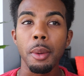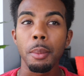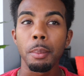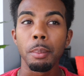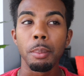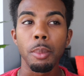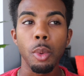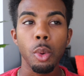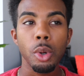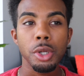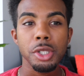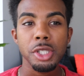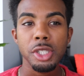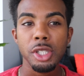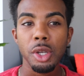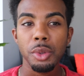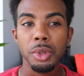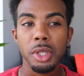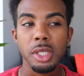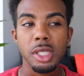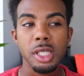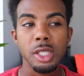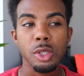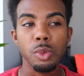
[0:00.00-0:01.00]
more so,
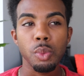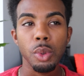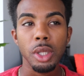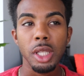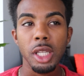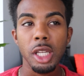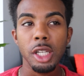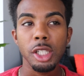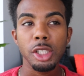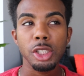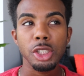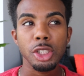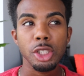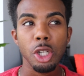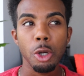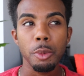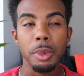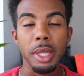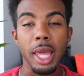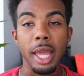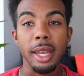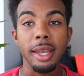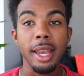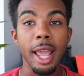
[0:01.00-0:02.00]
this is really going to show
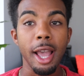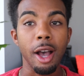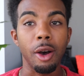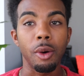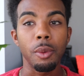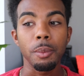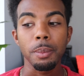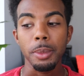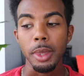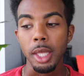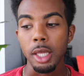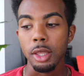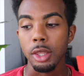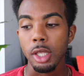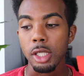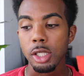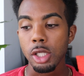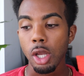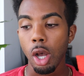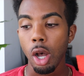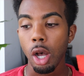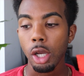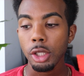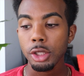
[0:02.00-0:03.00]
me that. Now,
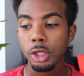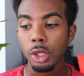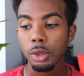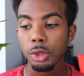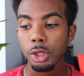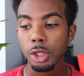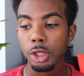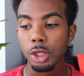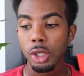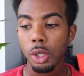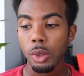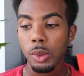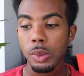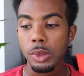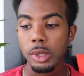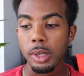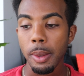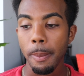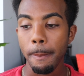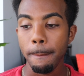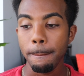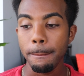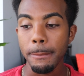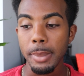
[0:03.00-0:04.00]
this also
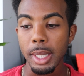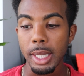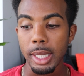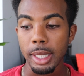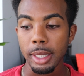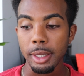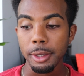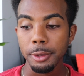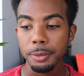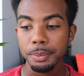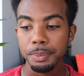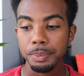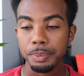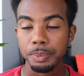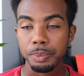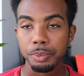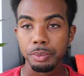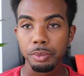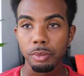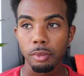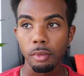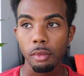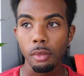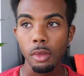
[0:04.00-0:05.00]
shows me
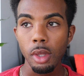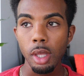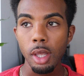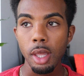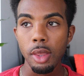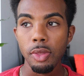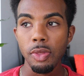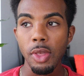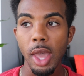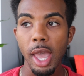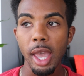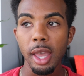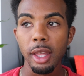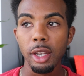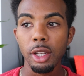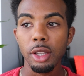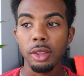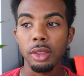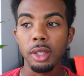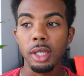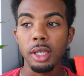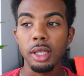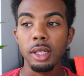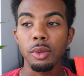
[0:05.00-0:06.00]

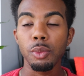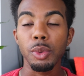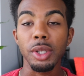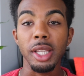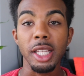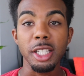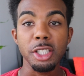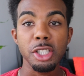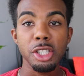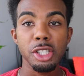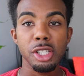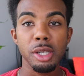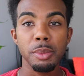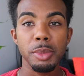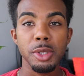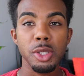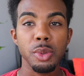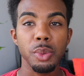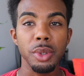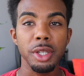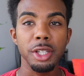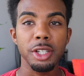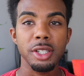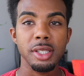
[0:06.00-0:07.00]
that the relationship
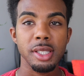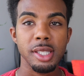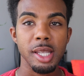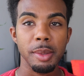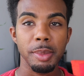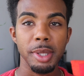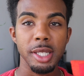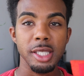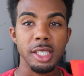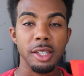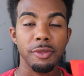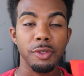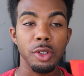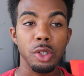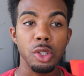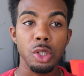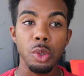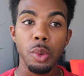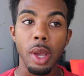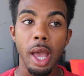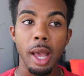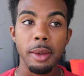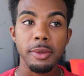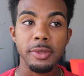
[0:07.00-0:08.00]
between your siblings, if you
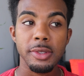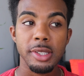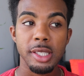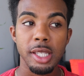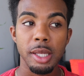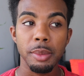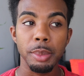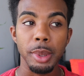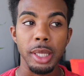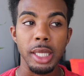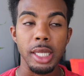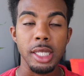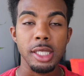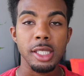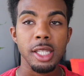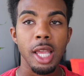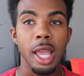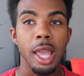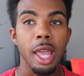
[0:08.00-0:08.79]
do have siblings,